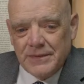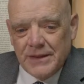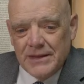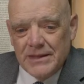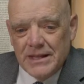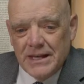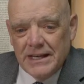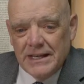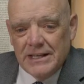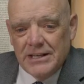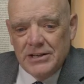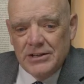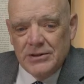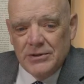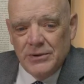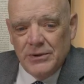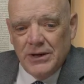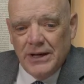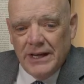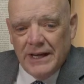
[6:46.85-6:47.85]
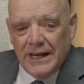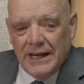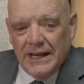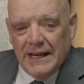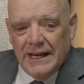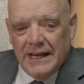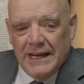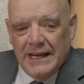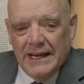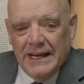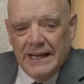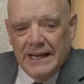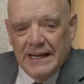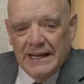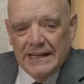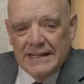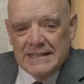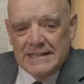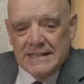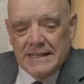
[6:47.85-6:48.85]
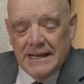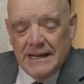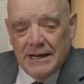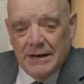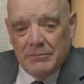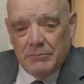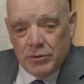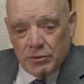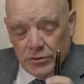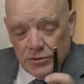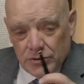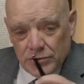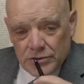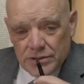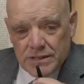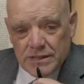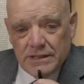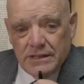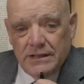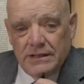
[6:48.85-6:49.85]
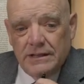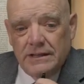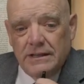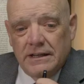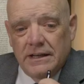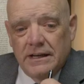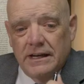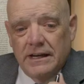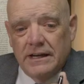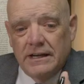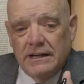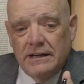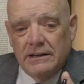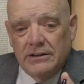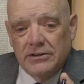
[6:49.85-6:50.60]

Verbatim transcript: Thank you. And uh, Bruce in Indiana.